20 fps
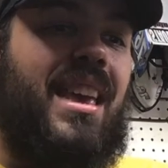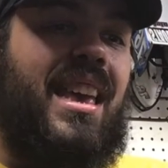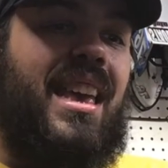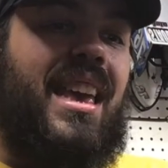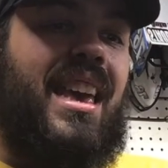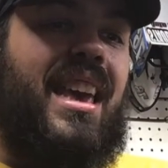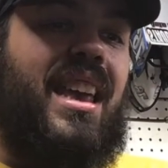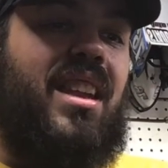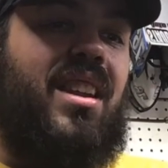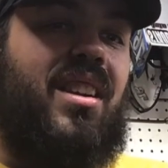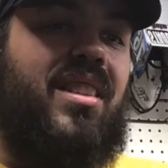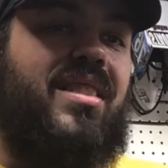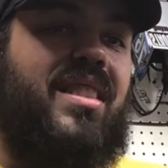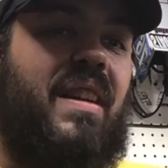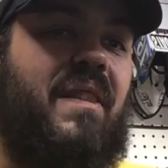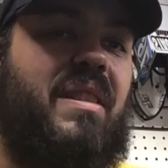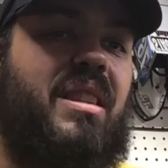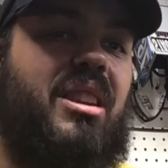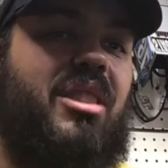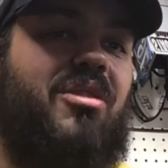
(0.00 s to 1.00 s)
In our
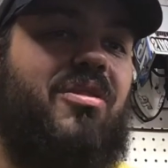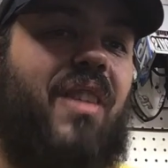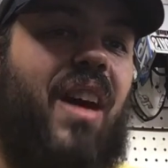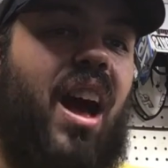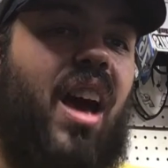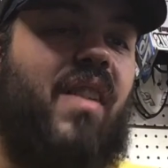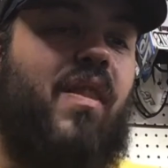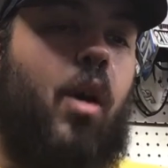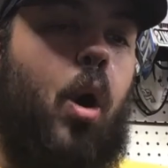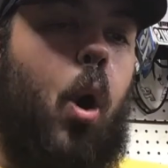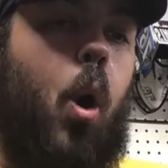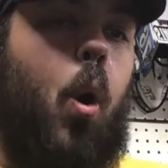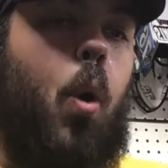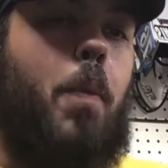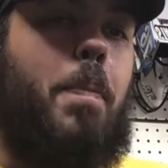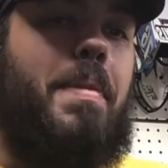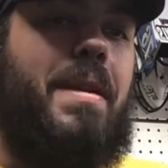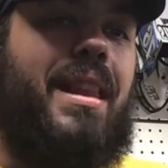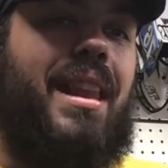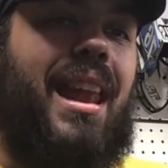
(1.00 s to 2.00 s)
17-5
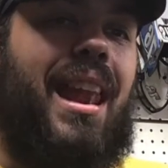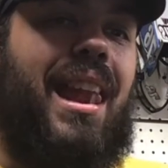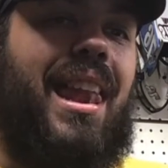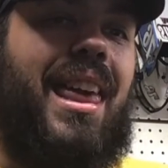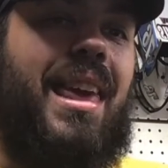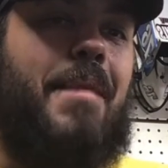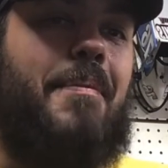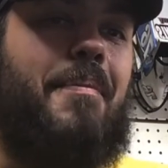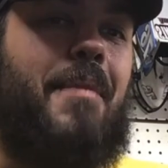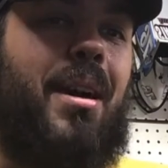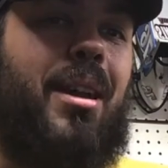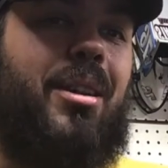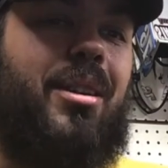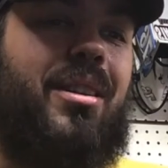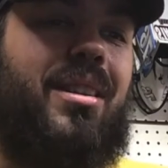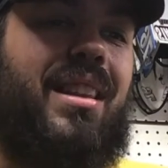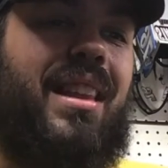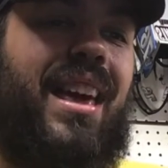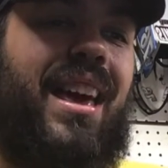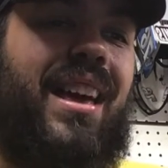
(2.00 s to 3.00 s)
Open Late Model
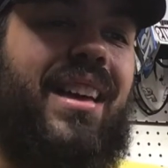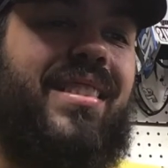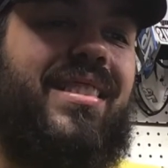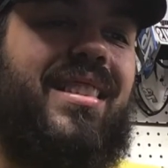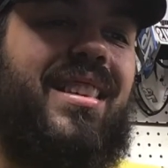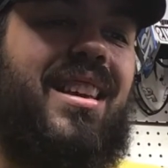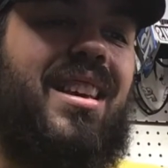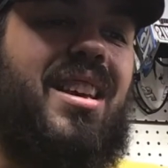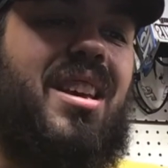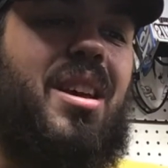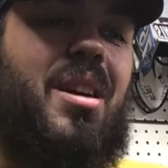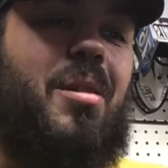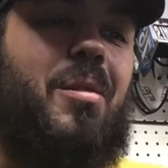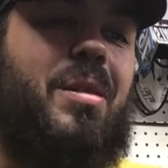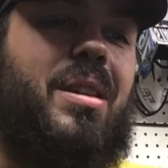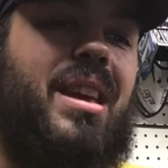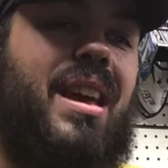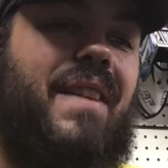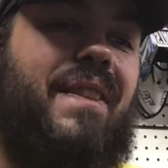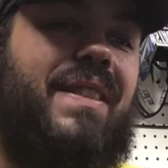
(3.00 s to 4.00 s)
class,
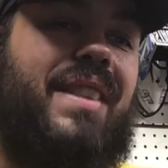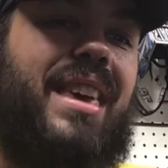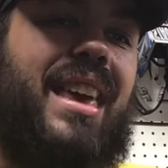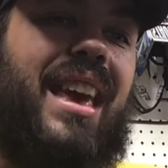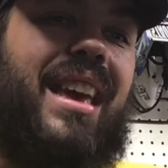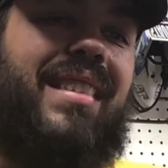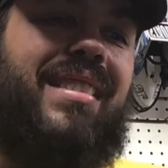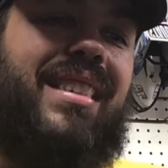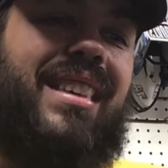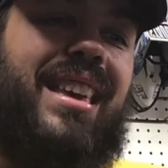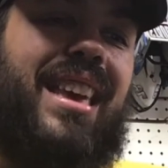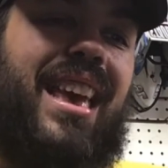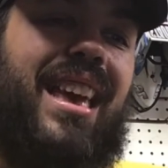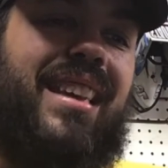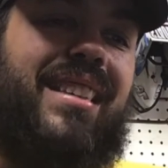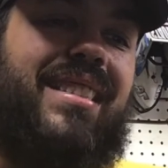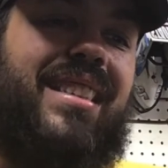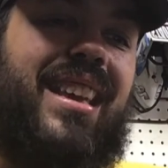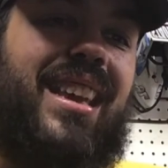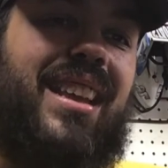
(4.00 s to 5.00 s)
we have
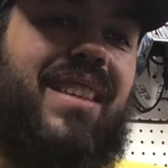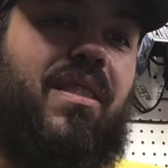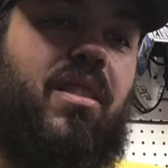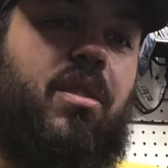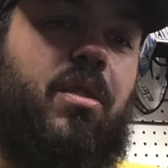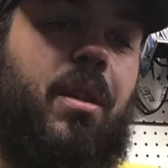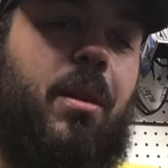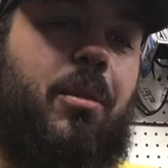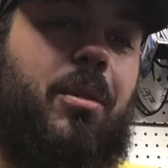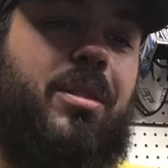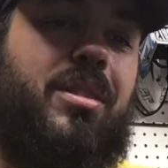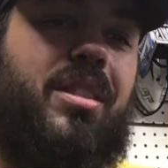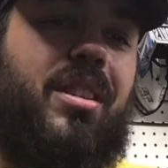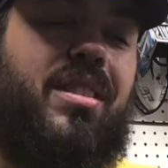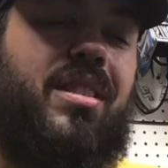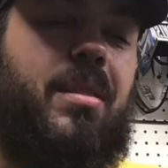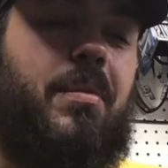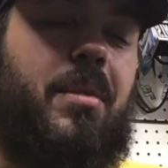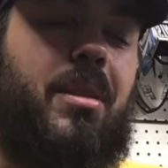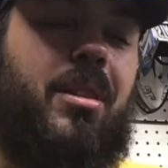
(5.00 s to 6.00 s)
KCS taking the first spot with
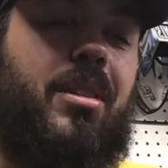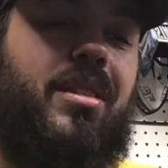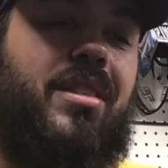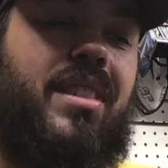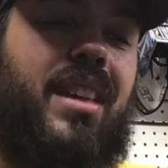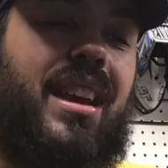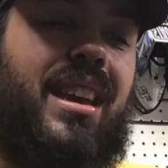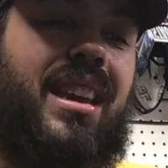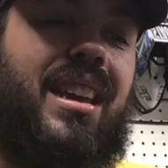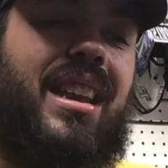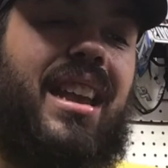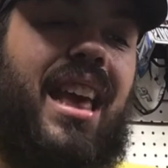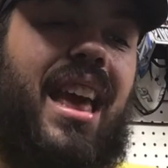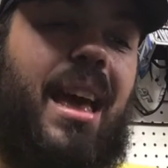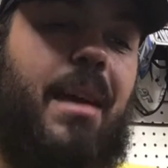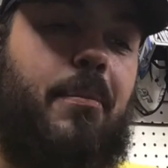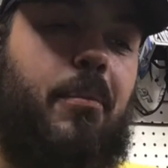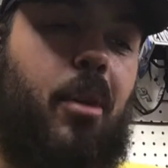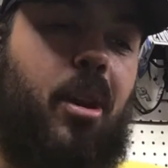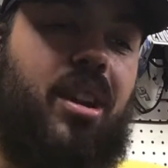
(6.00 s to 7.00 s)
Justin Miller in second
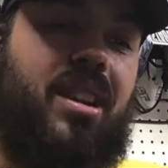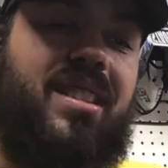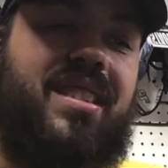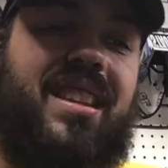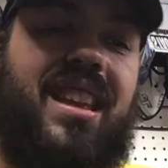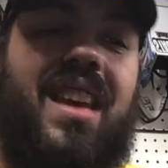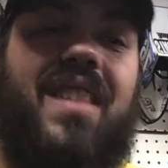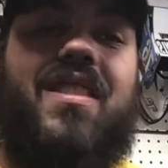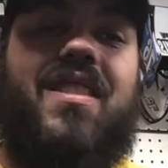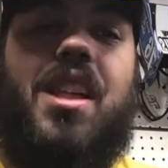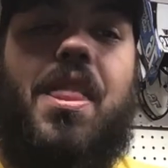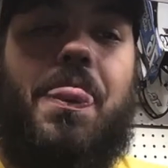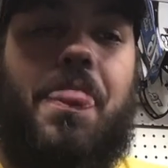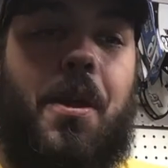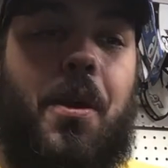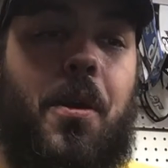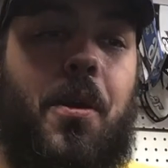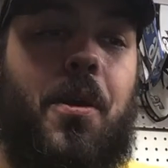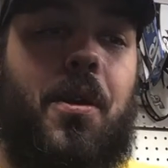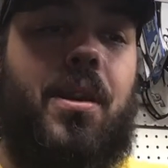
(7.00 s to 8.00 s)
and Marcus David in
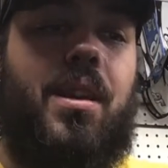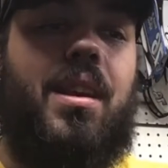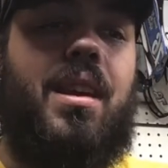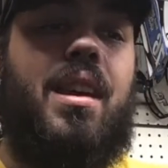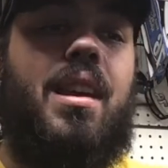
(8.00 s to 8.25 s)
third.